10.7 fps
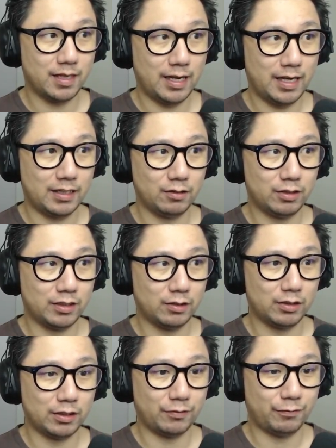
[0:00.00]
And look at
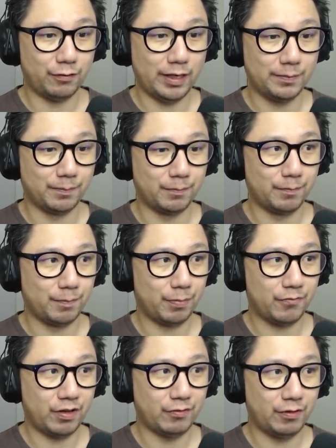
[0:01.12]
look at the frame
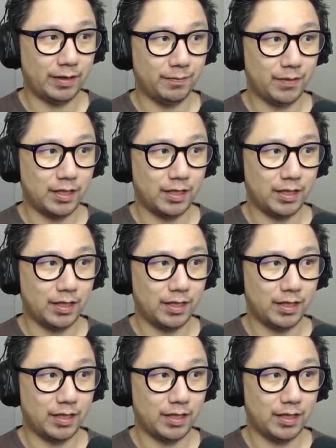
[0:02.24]
frame rate.